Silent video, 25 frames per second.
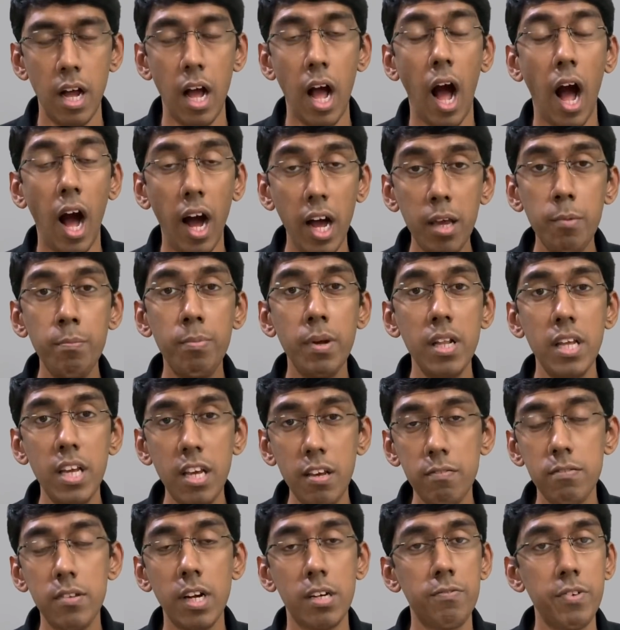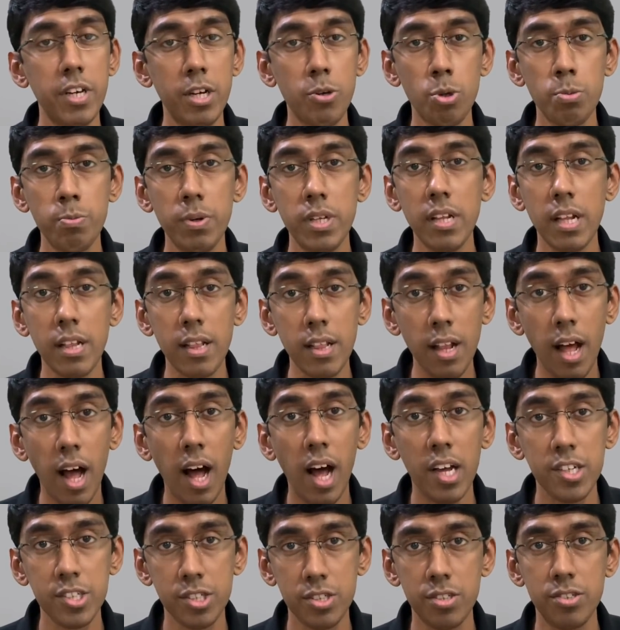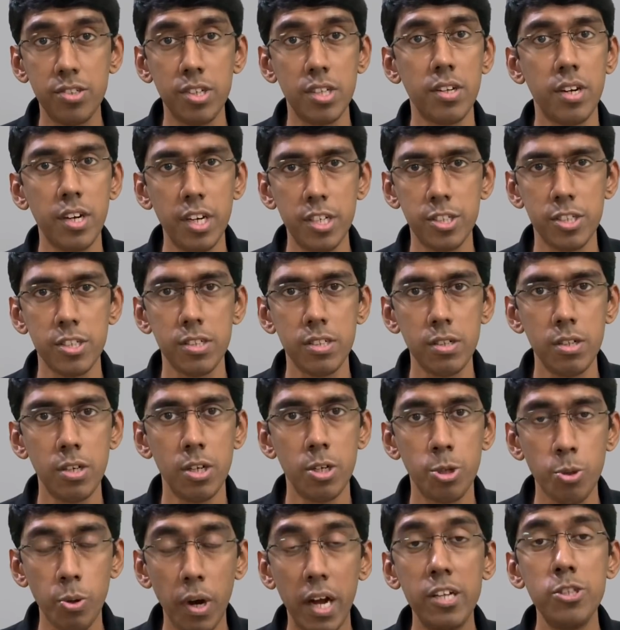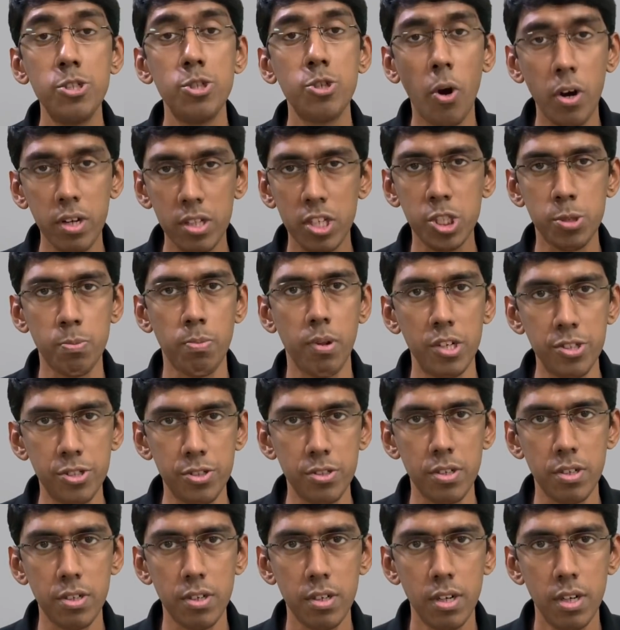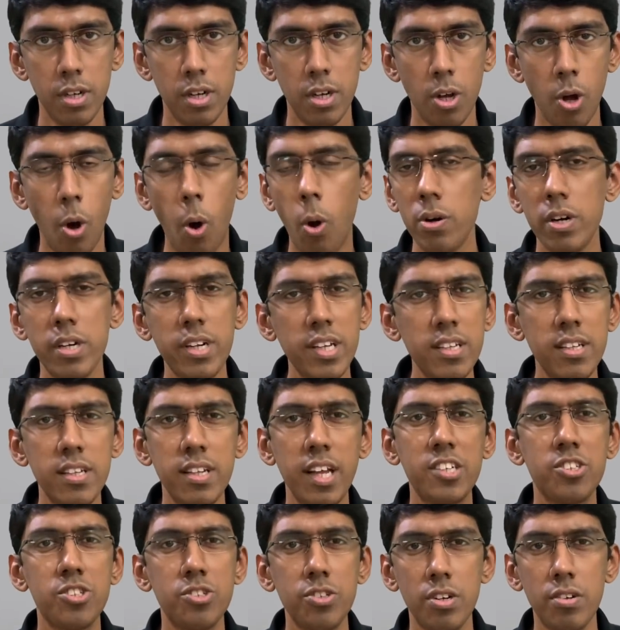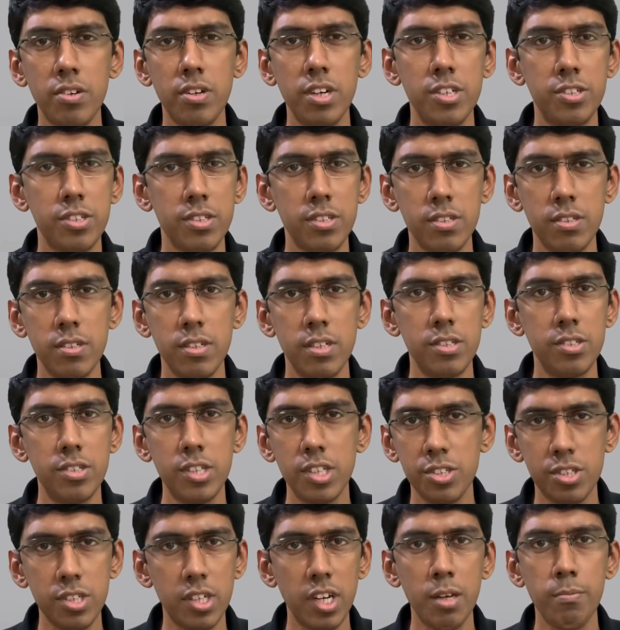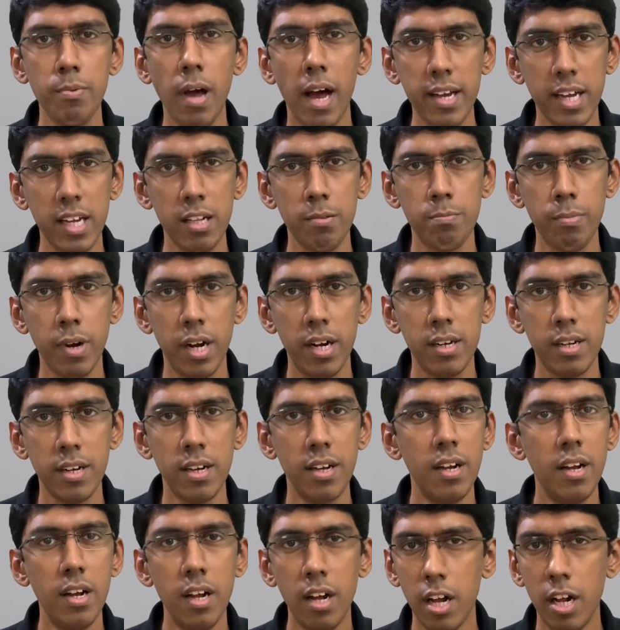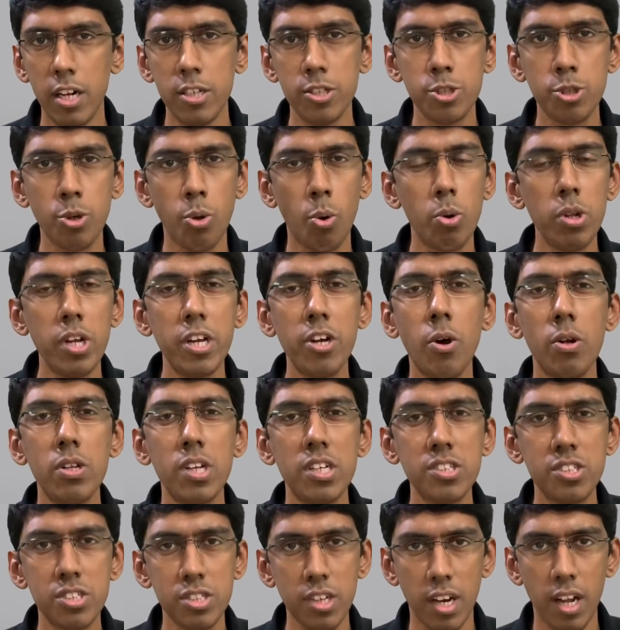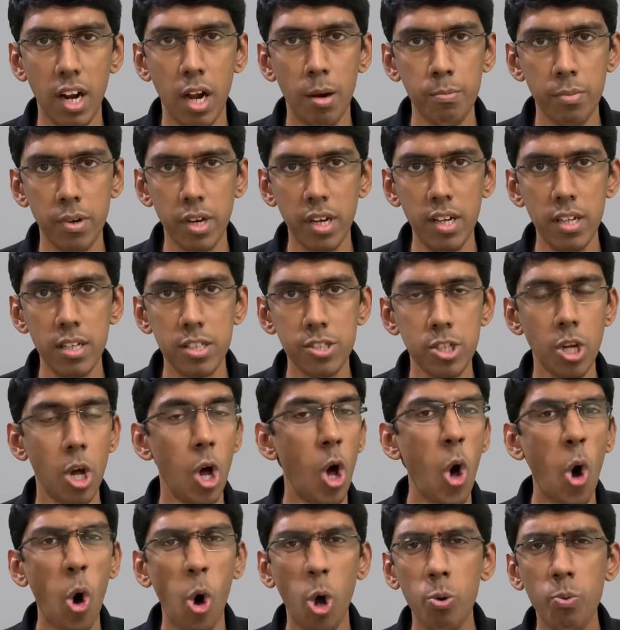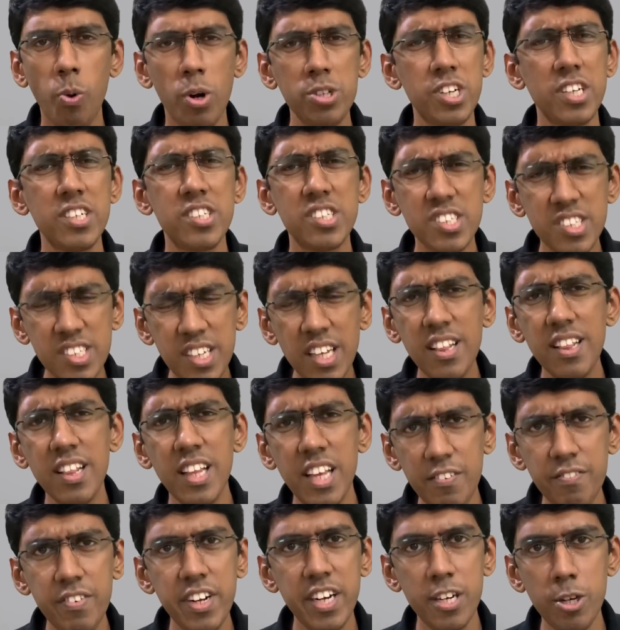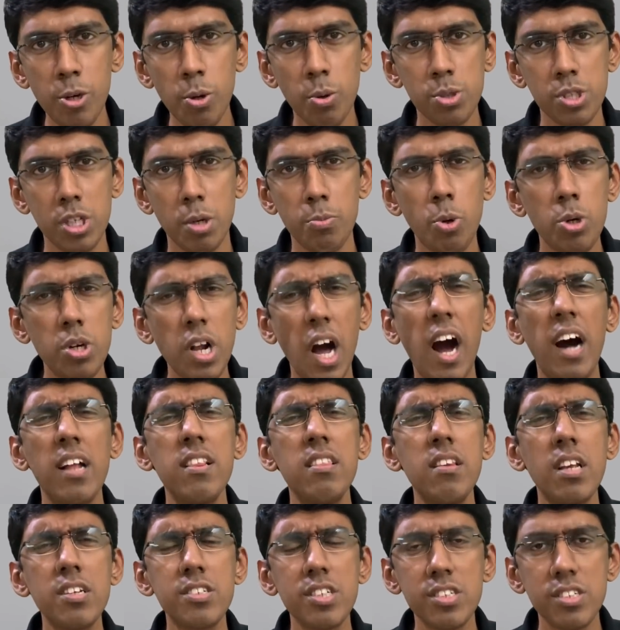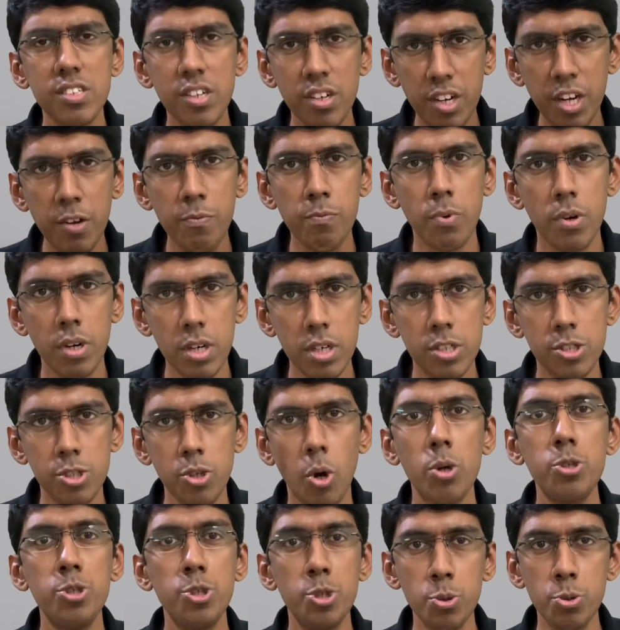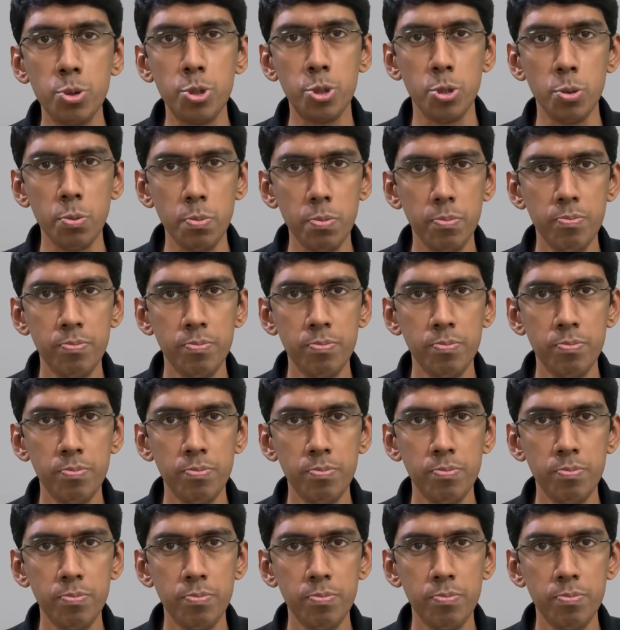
I believe that we could be the last generation to enjoy this pleasure. Already the next generation is just sitting back in bed and scrolling on Instagram reels or watching silly videos about unnecessary words on YouTube.